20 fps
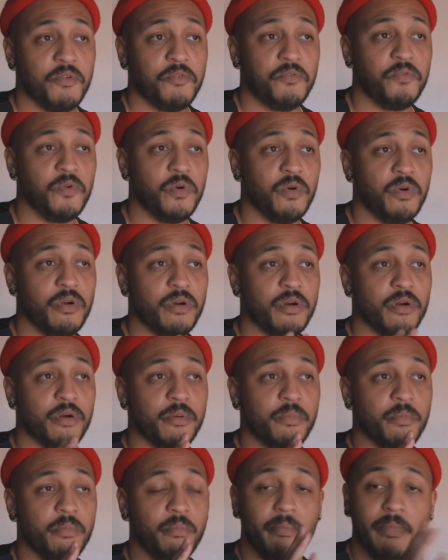
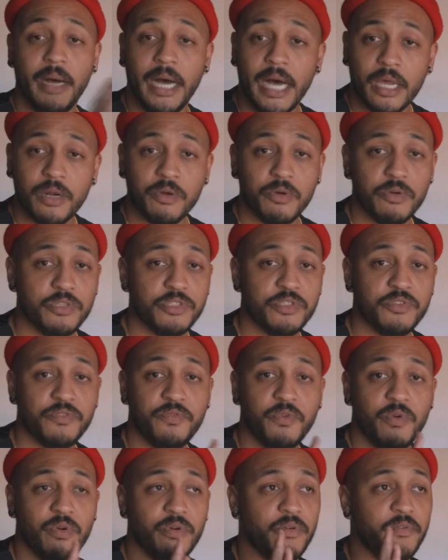for models,
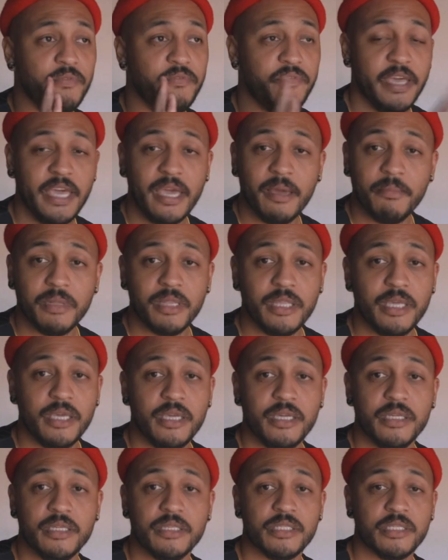for
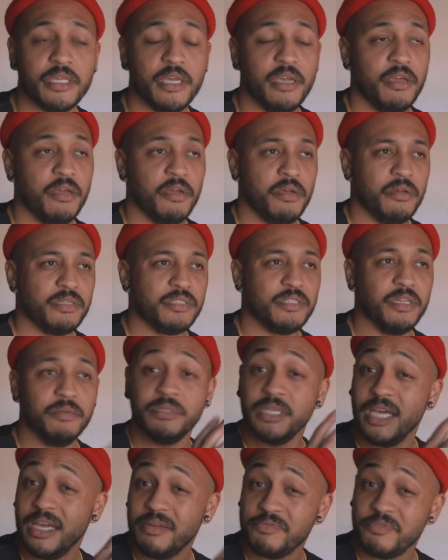families,
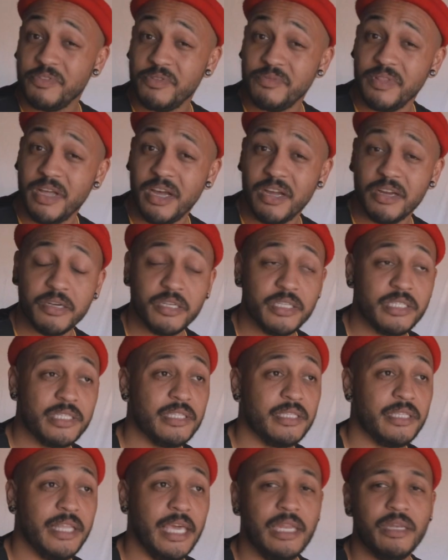sometimes for vloggers,
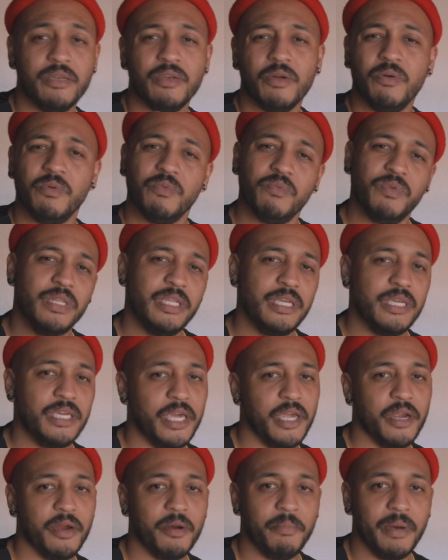they don't really
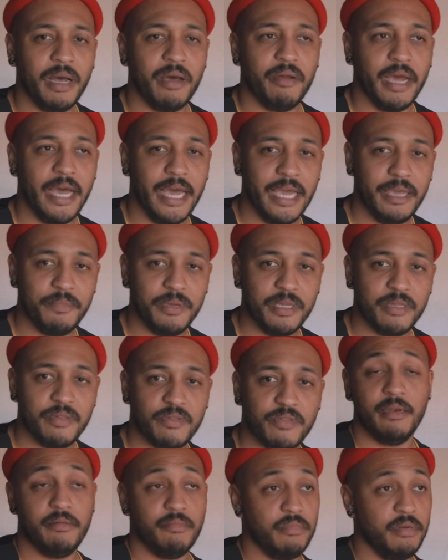care about
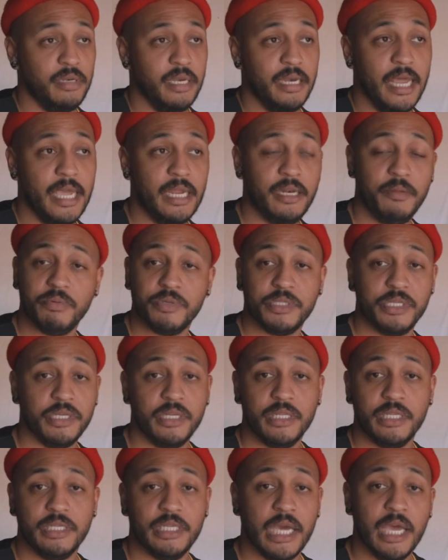IBIS. 90%
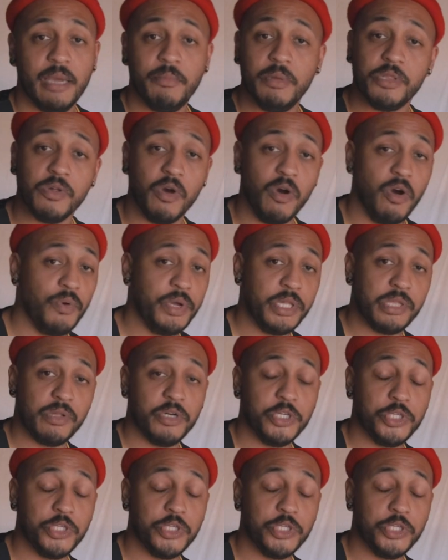of the time, it's always on a